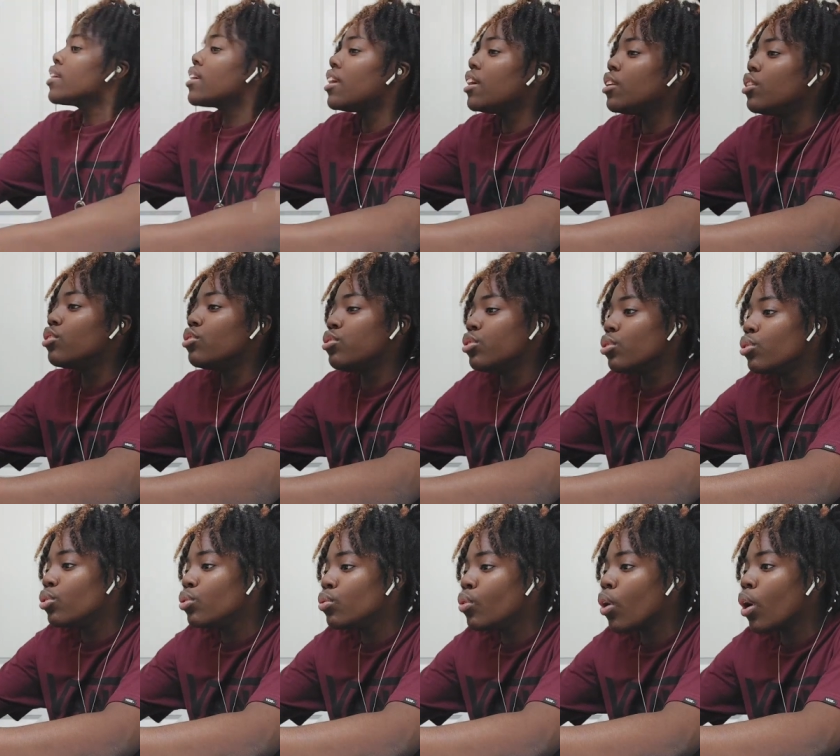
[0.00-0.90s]
can
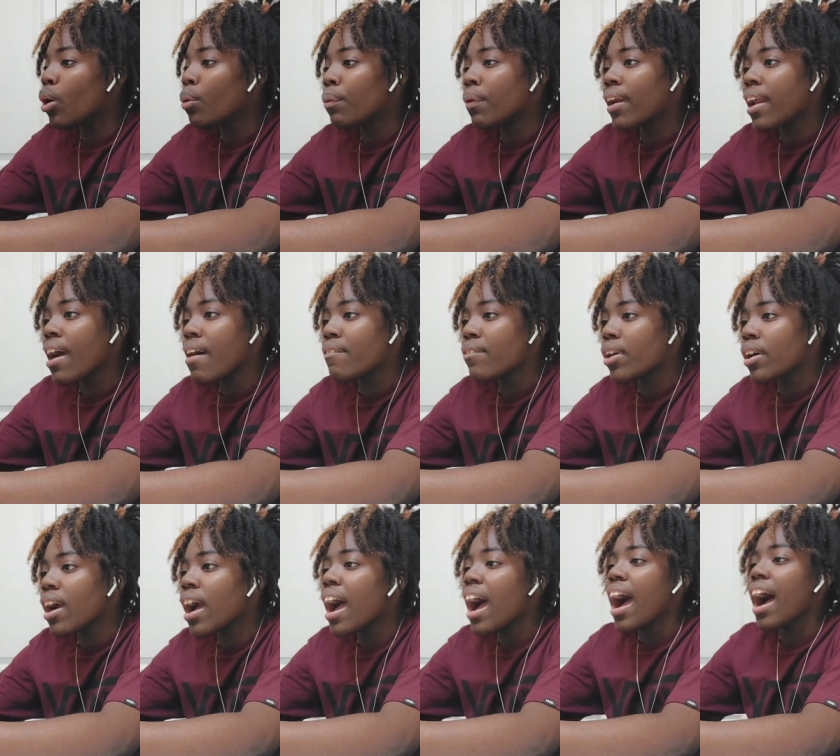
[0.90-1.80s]
do or
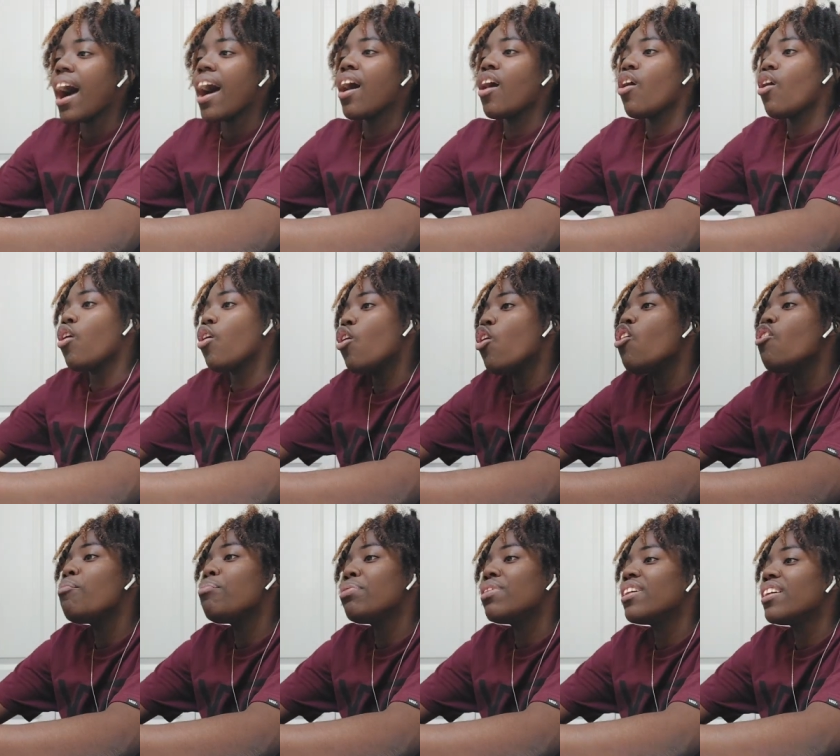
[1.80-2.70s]
whatever. I
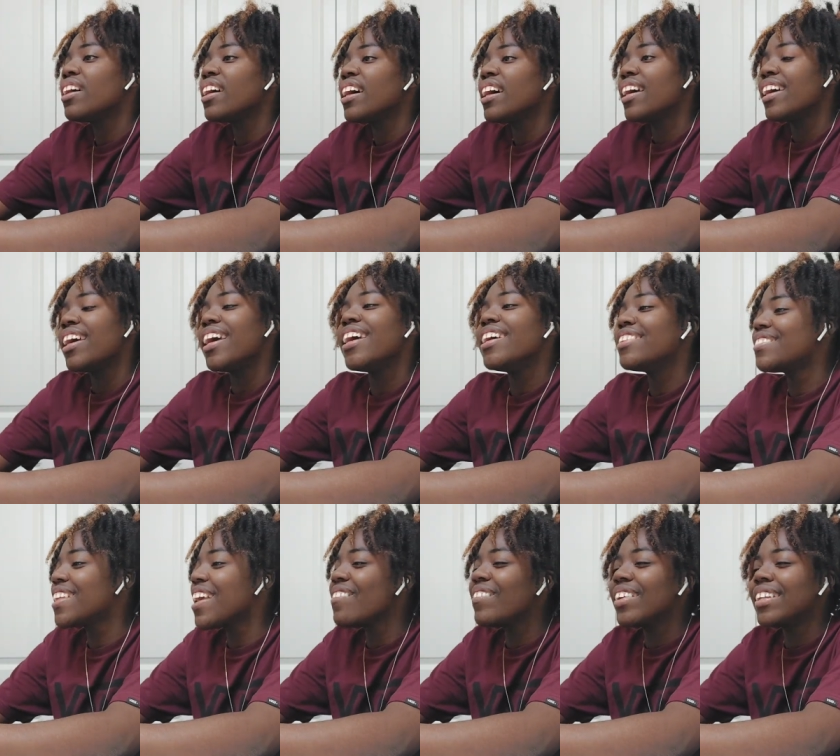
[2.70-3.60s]
hope
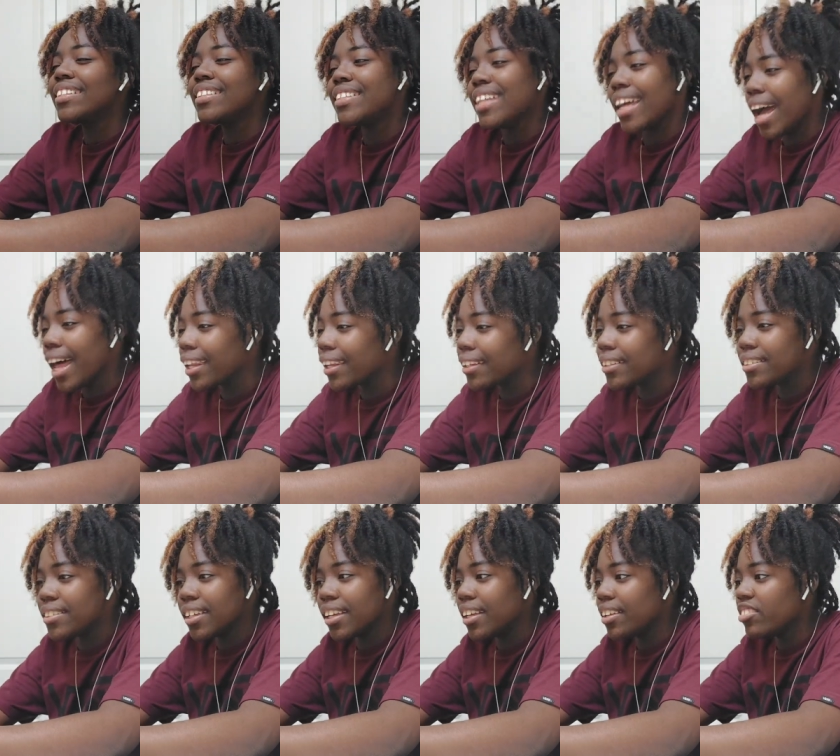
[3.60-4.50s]
it's given
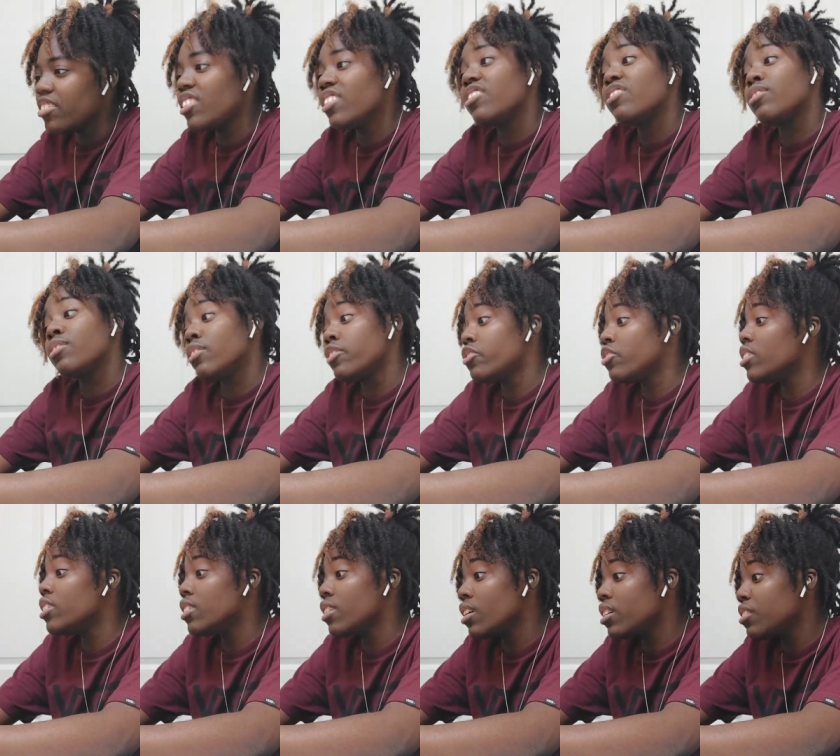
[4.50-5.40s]
talented.
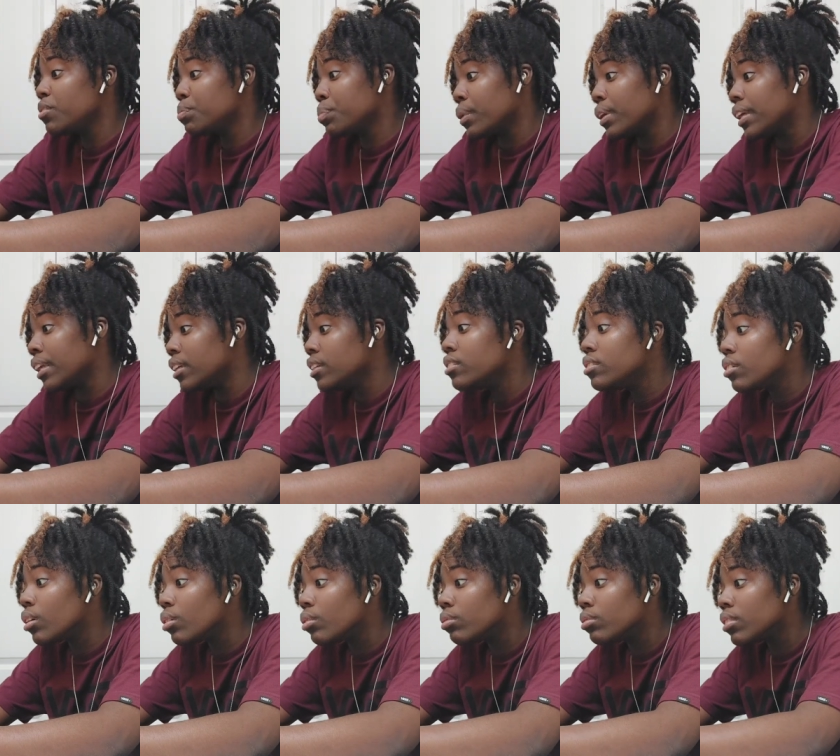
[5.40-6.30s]
She looks pretty,
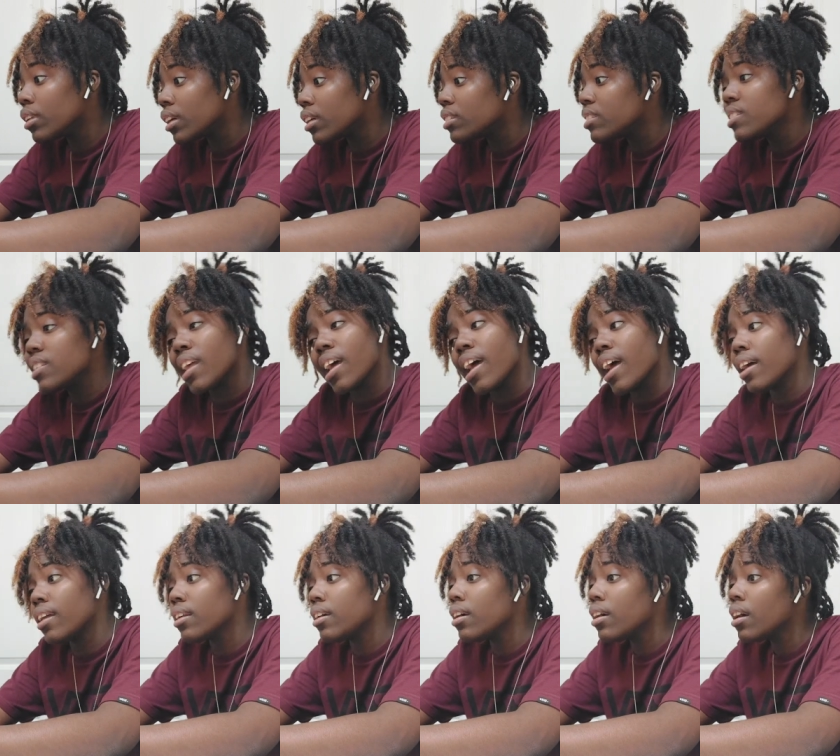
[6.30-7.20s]
so there's
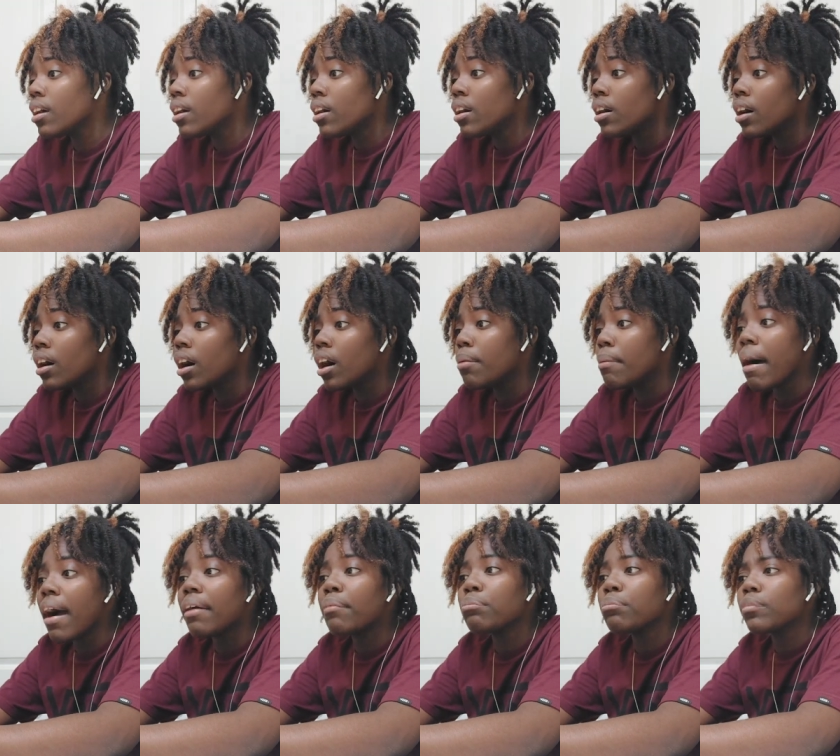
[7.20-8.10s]
that.
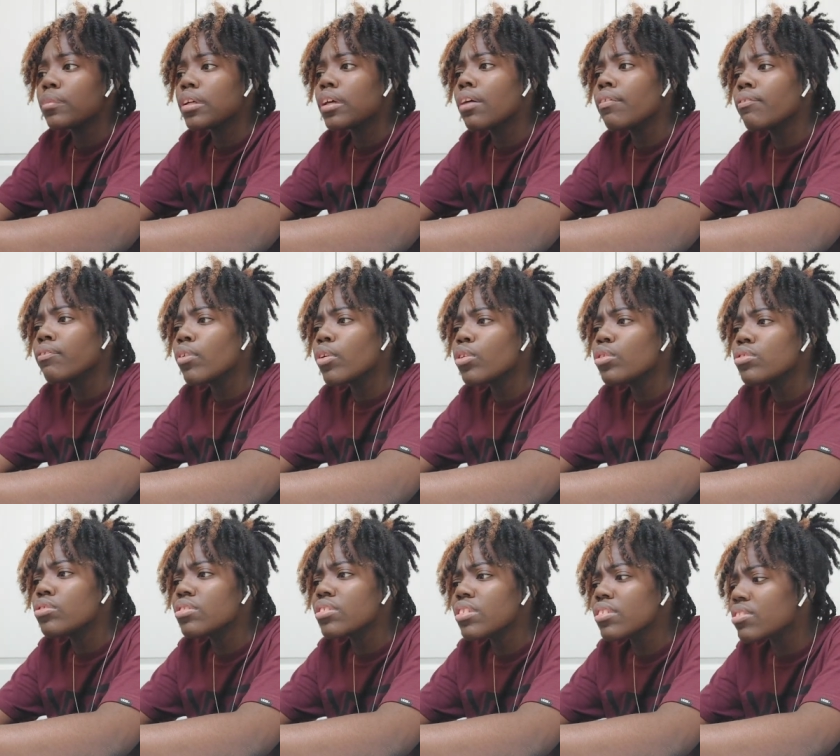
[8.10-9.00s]
I'm
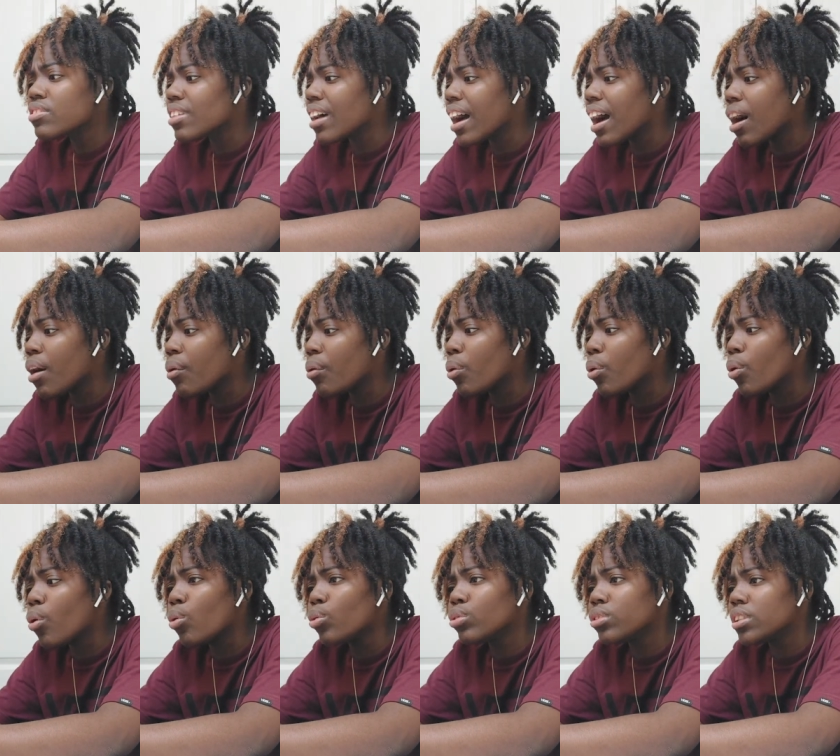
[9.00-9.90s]
confused as to how
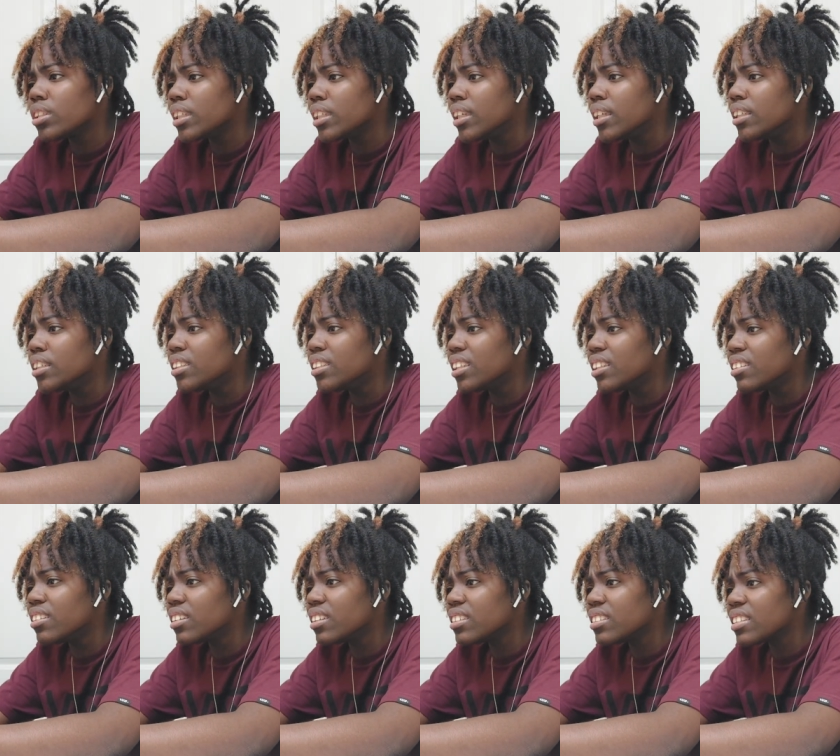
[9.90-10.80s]
old she is. She
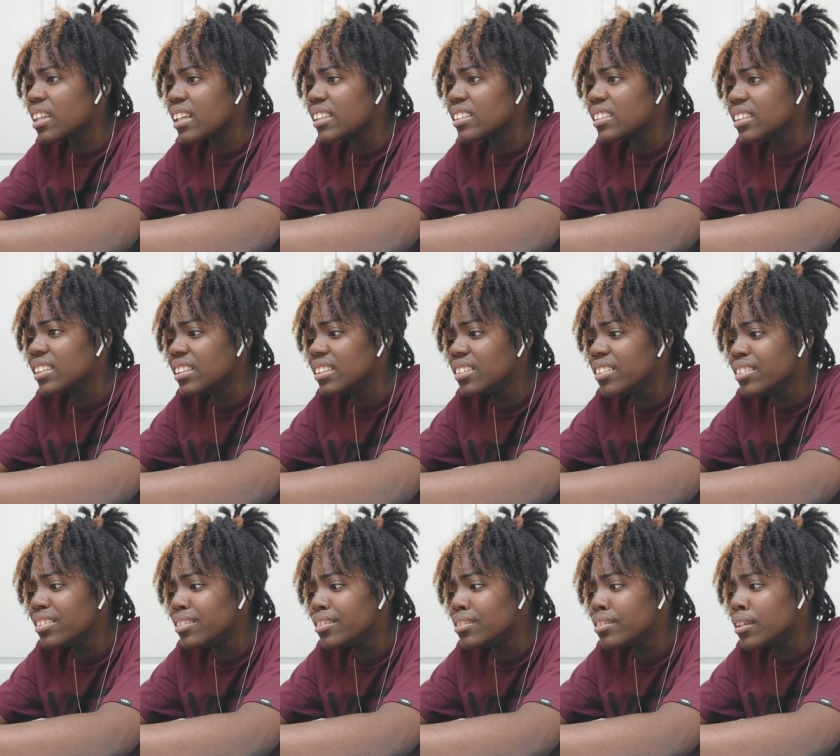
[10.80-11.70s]
looks like
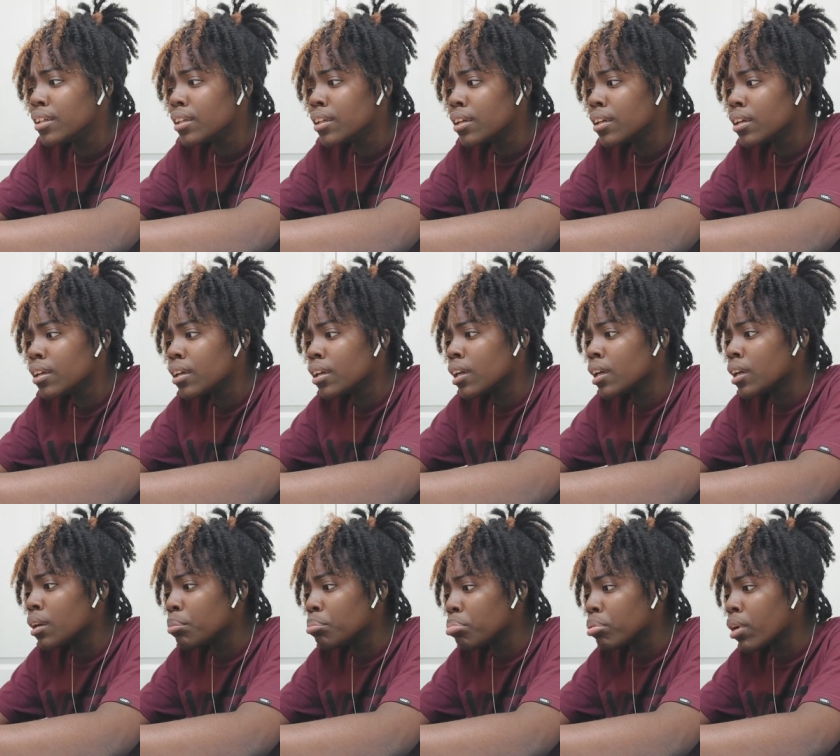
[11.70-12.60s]
she's
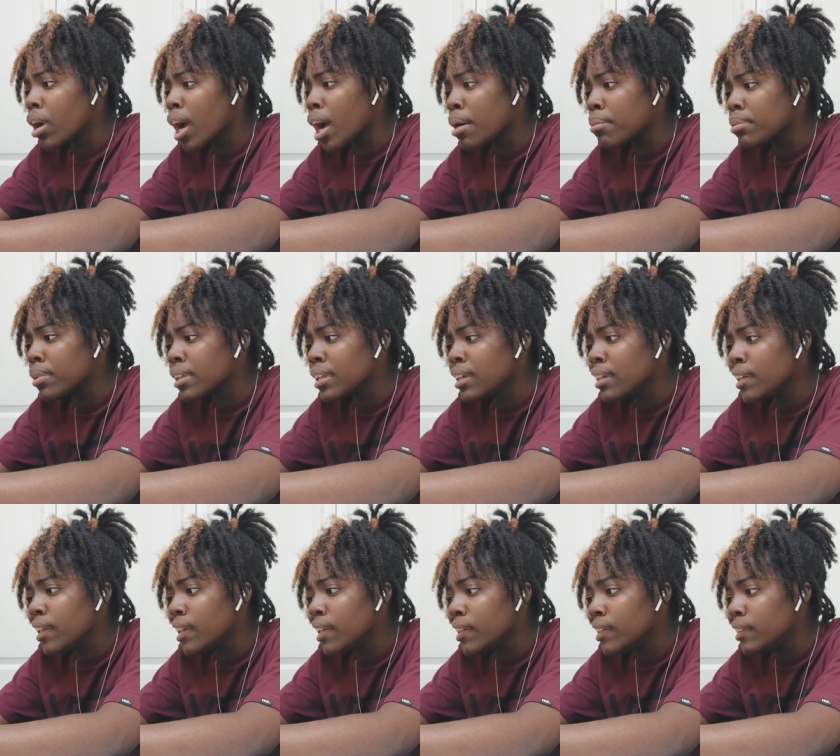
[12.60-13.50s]

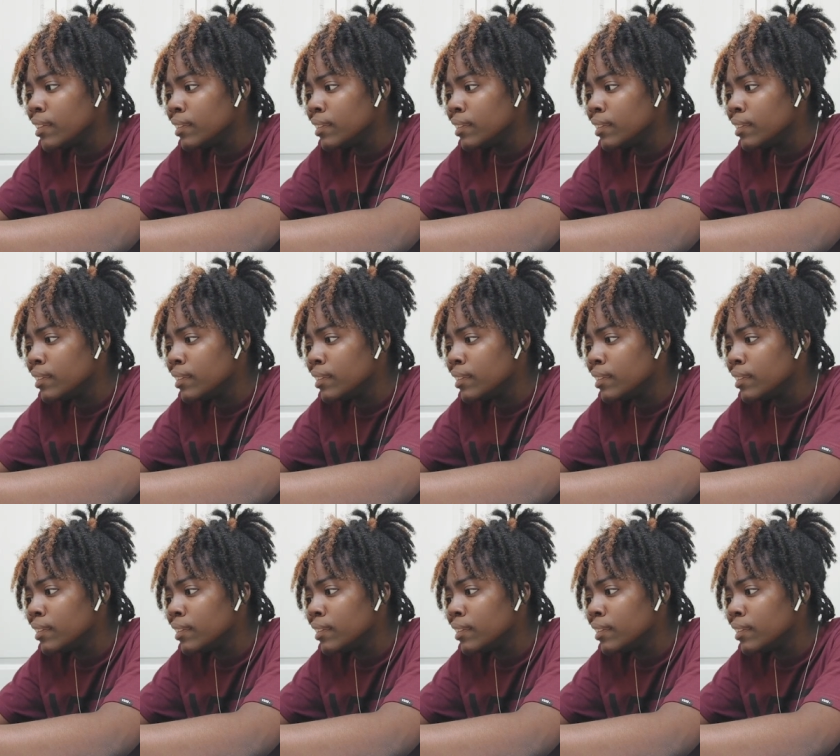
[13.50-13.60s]
probably,